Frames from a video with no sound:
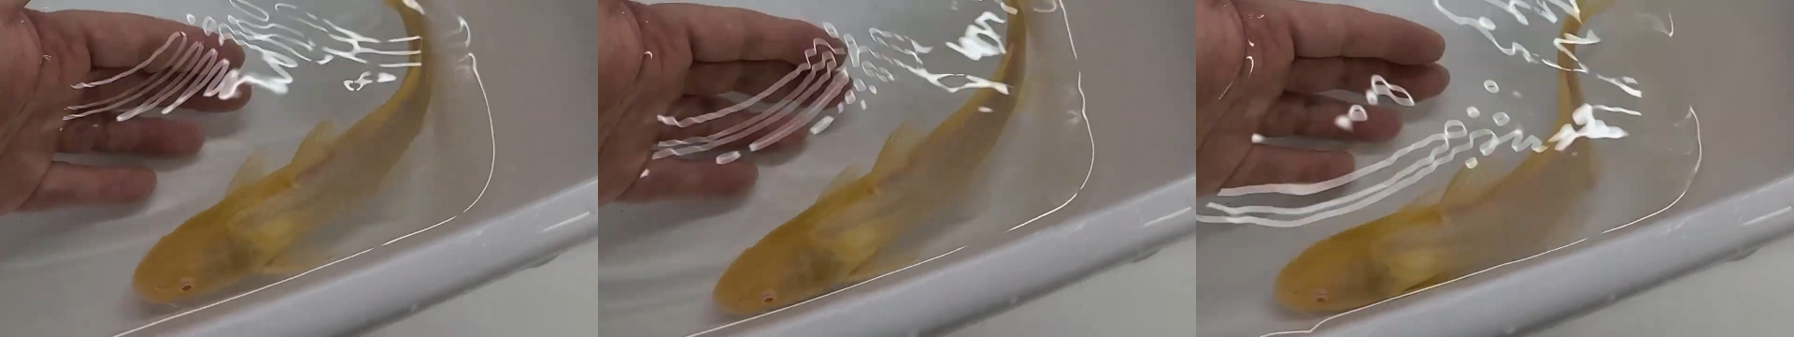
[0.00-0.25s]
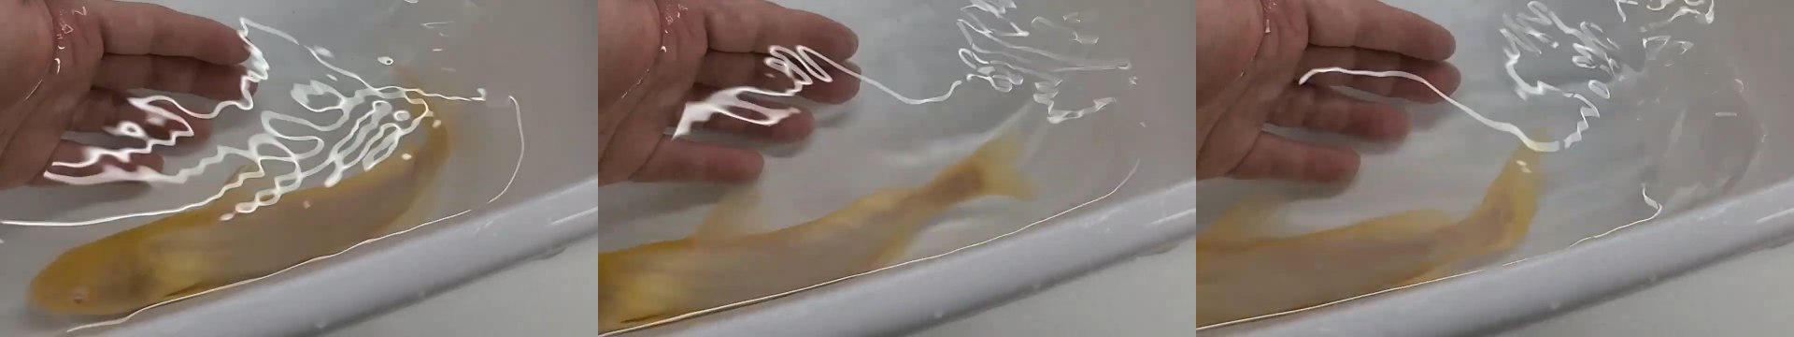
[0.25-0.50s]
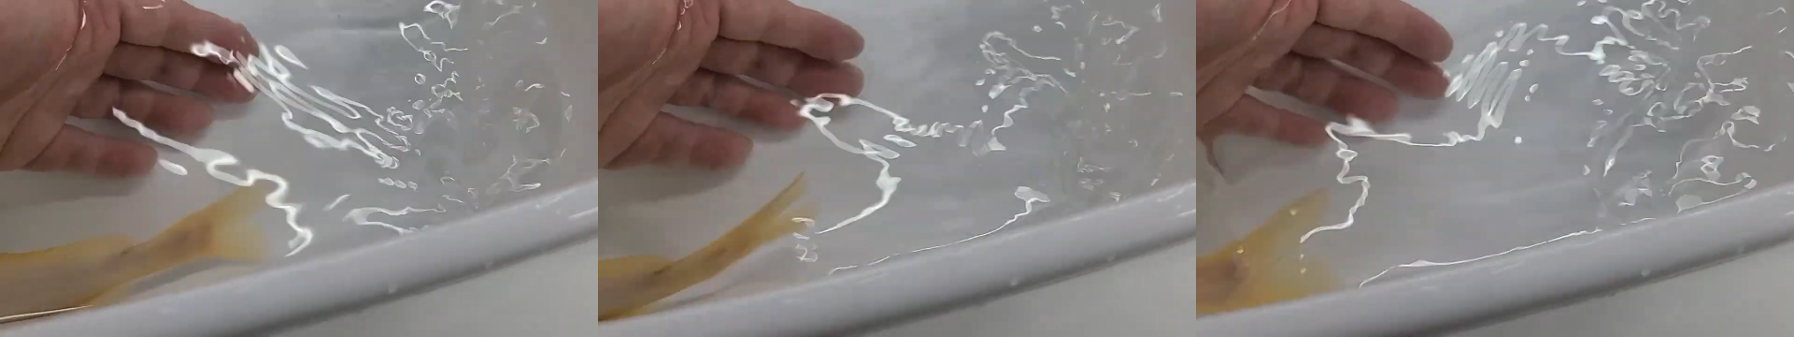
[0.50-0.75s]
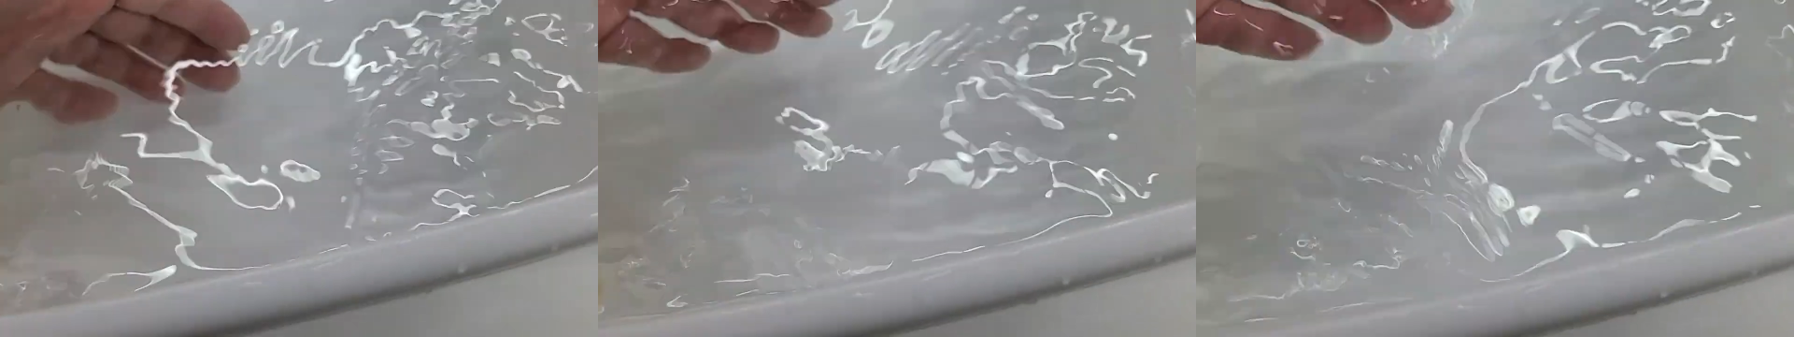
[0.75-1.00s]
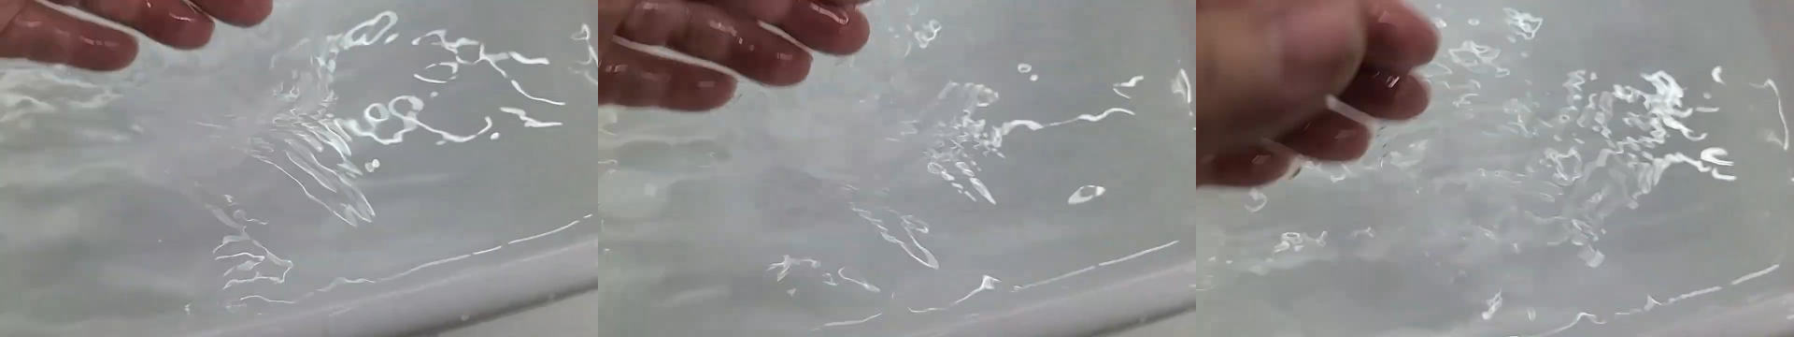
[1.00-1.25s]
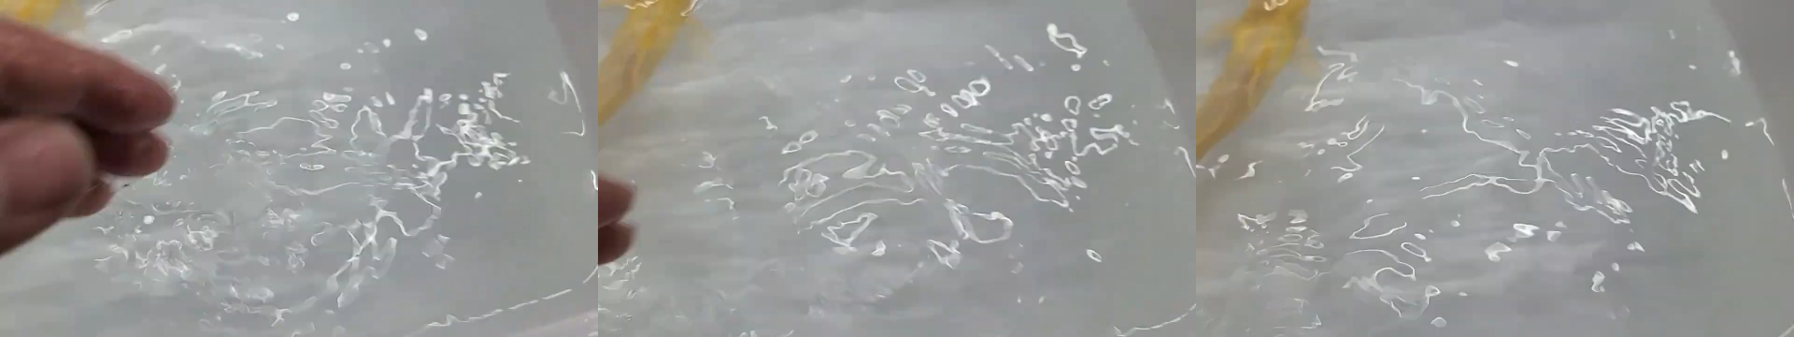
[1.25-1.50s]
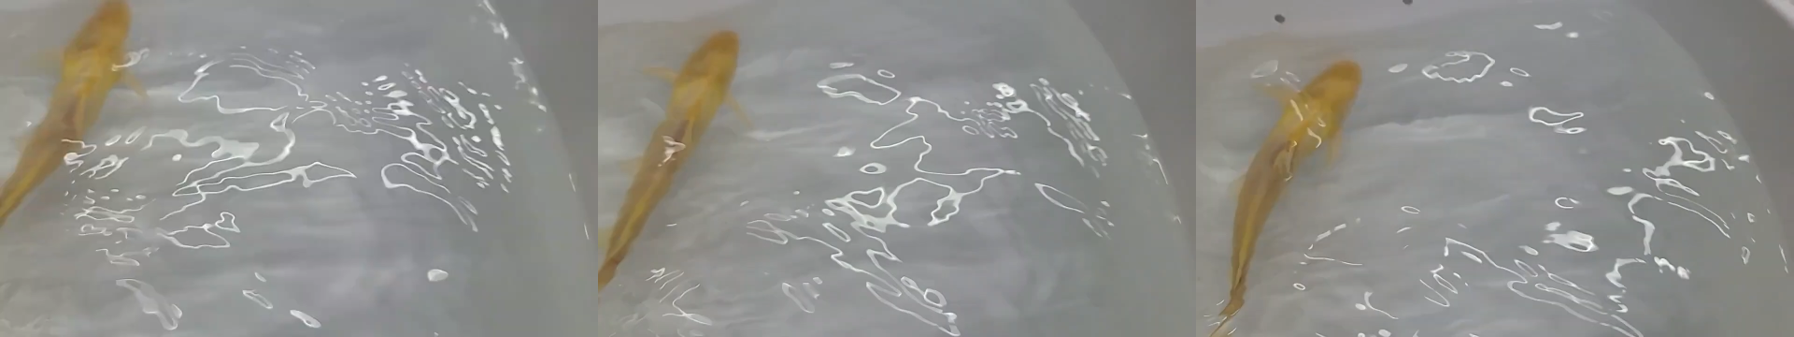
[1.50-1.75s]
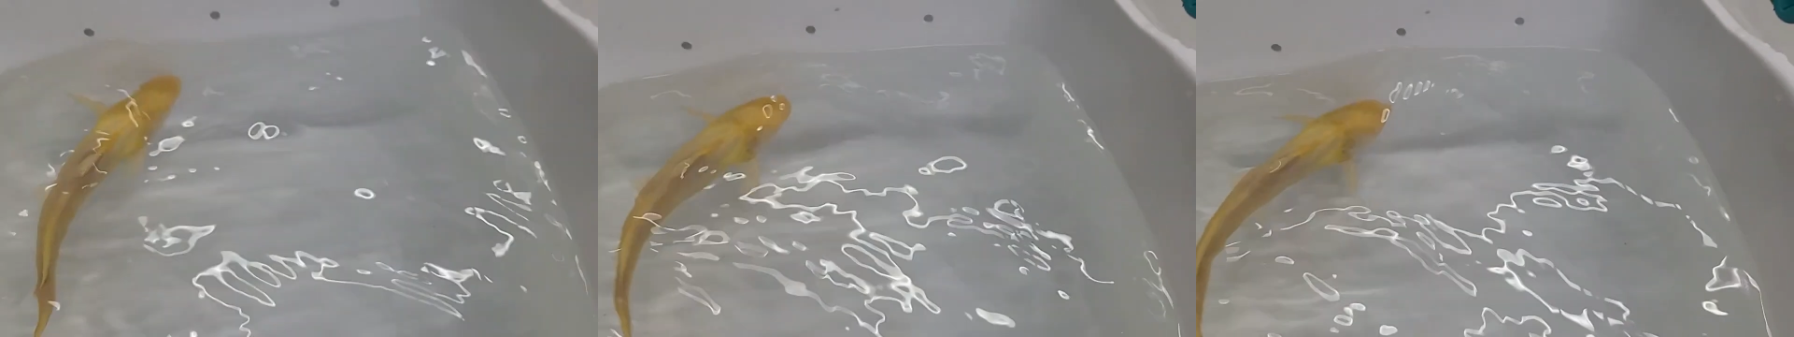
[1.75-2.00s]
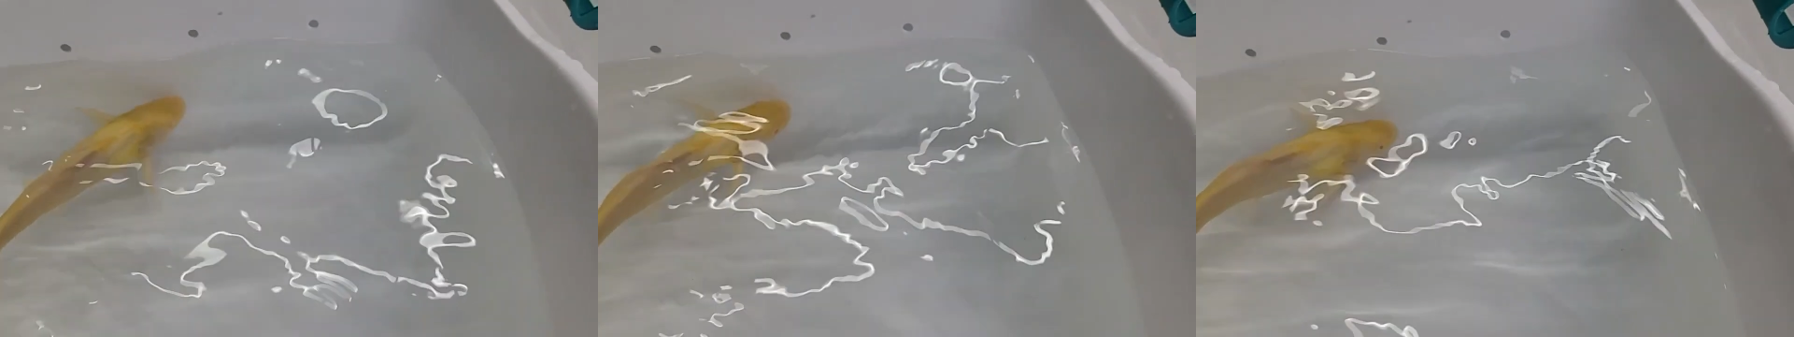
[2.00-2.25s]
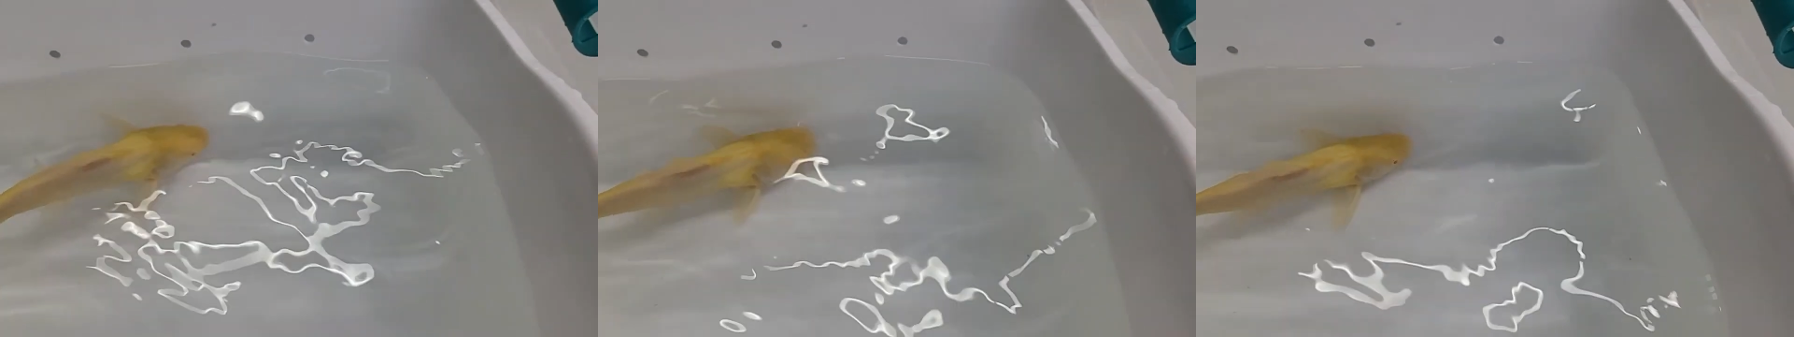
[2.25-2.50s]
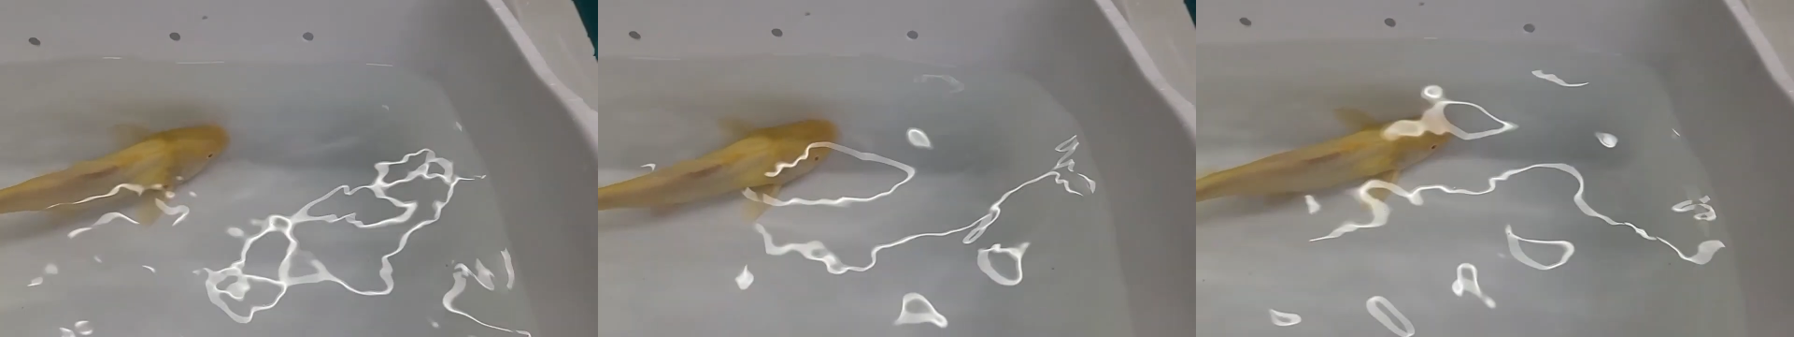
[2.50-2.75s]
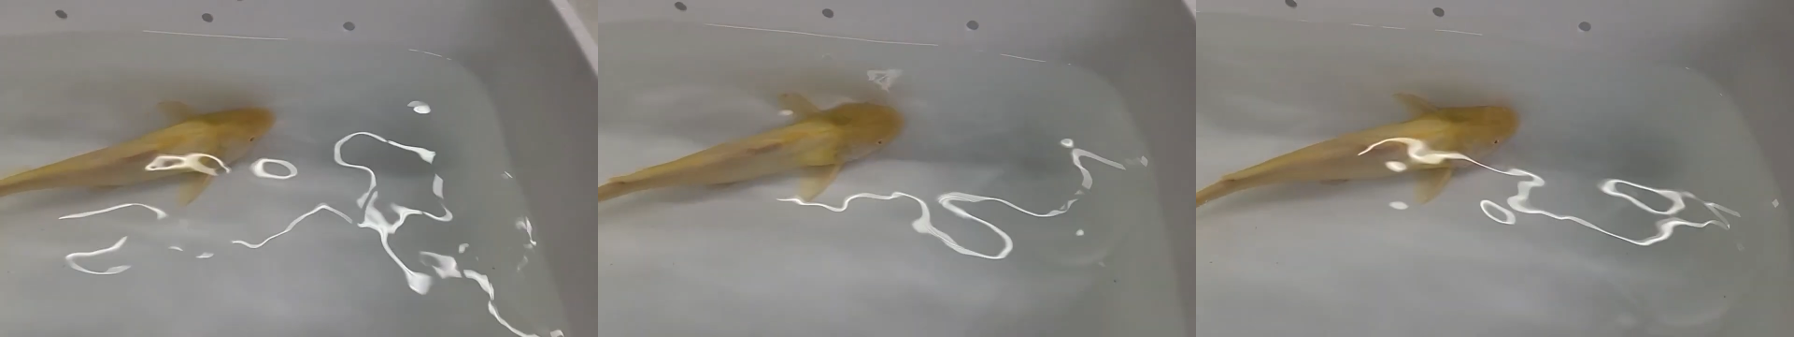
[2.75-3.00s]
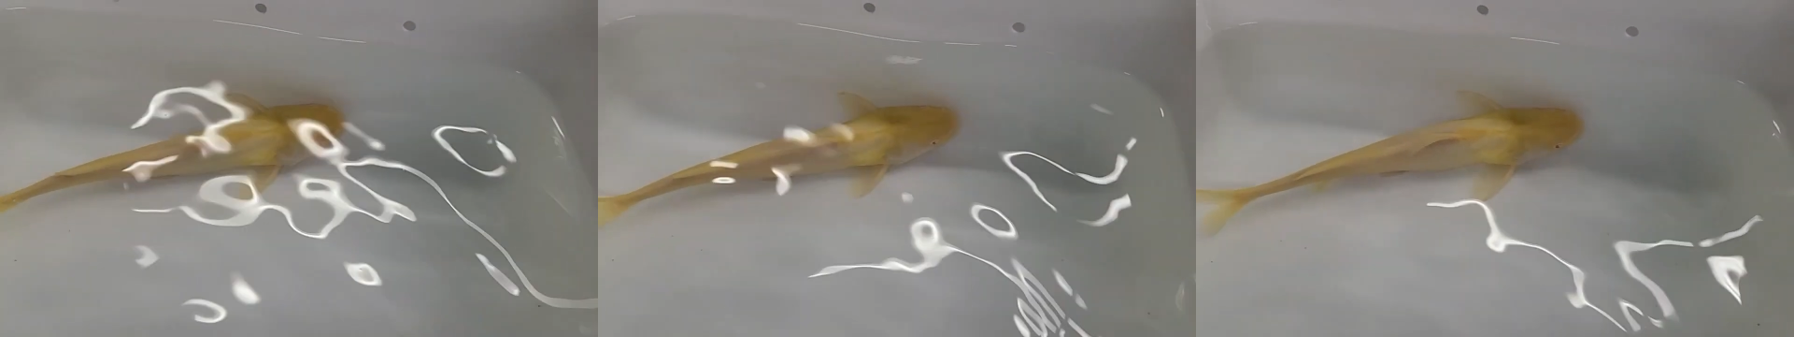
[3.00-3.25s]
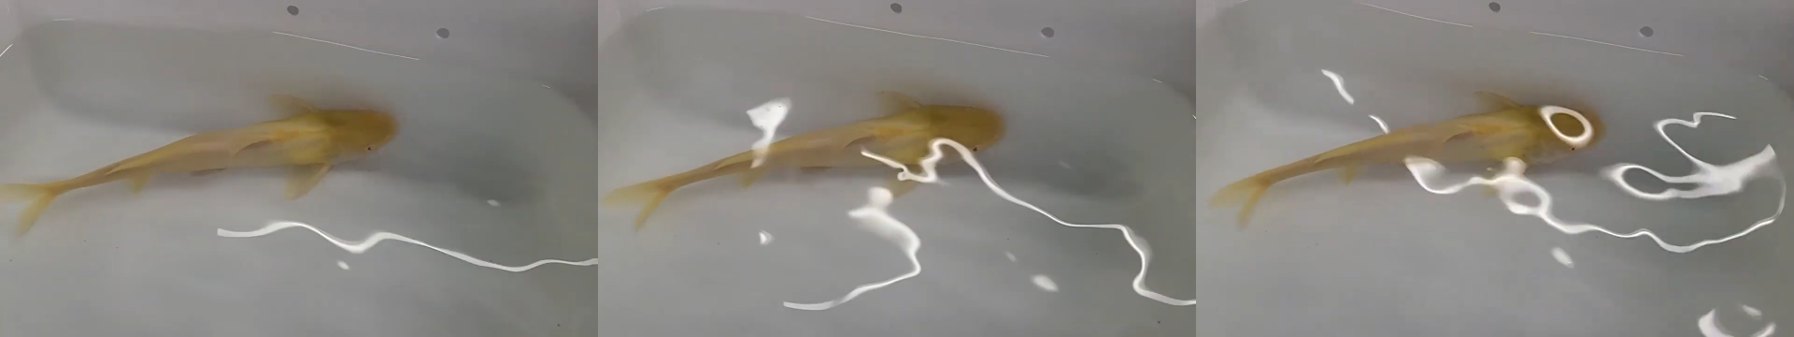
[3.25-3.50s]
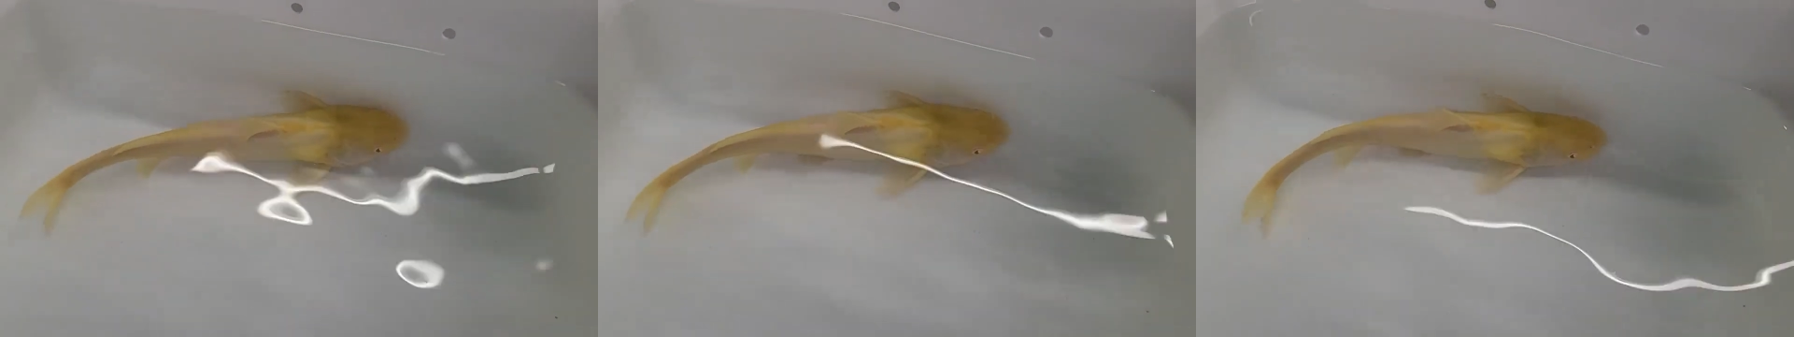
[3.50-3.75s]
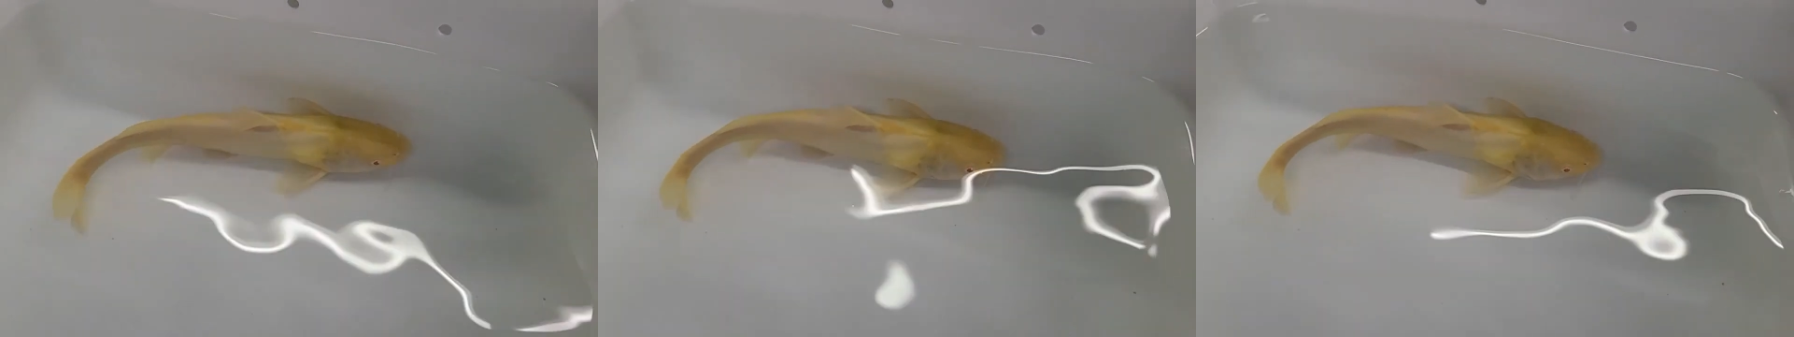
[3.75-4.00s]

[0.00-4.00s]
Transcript: [unreadable: no face in view]